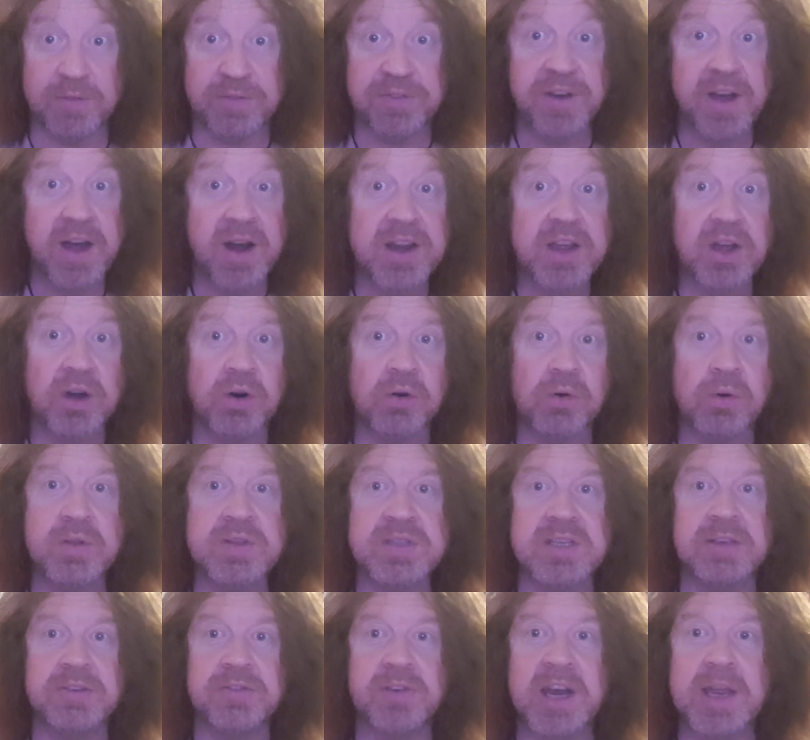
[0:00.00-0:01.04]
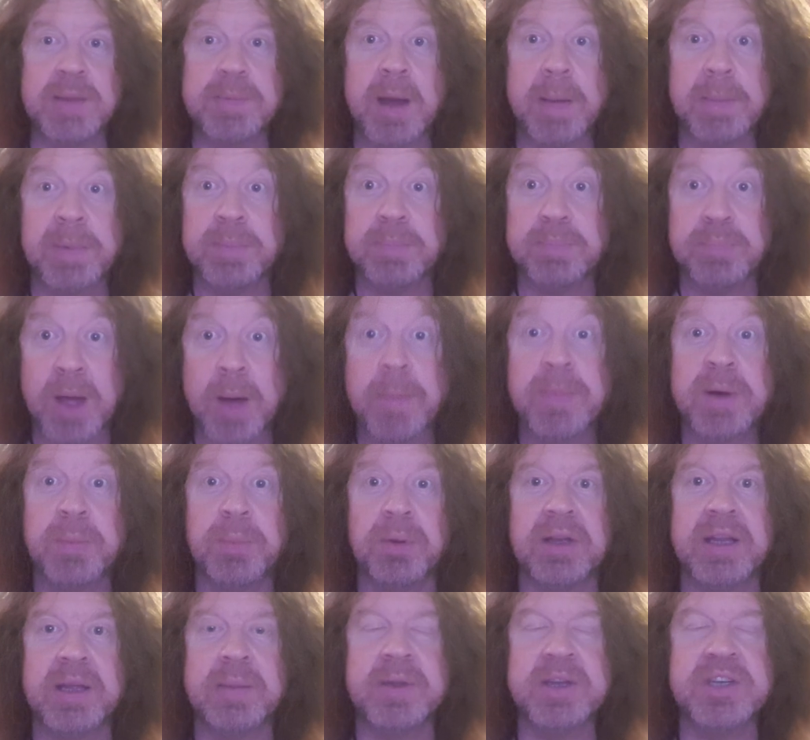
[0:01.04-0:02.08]
very haunting, very mem
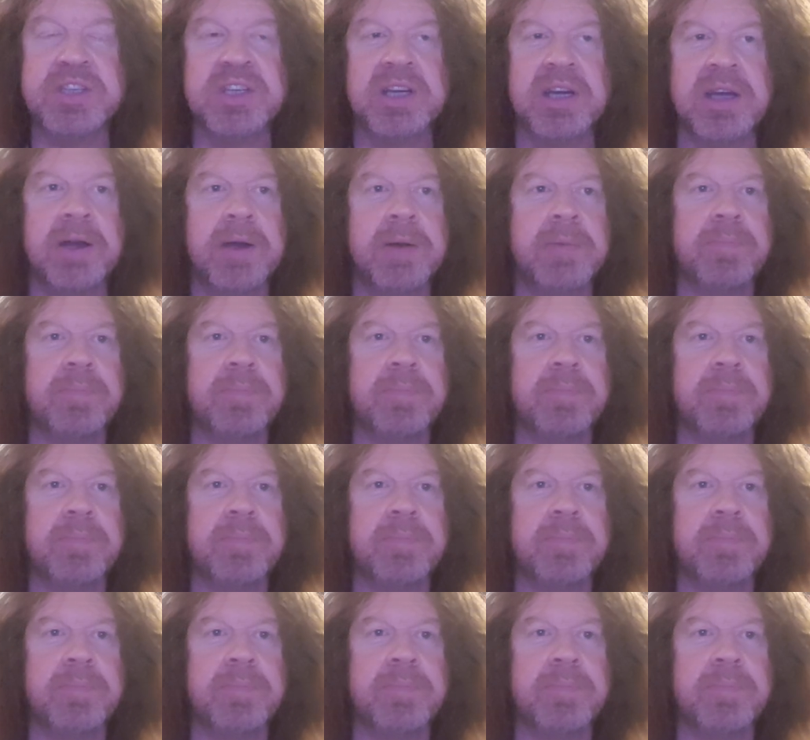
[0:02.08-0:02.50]
memorable image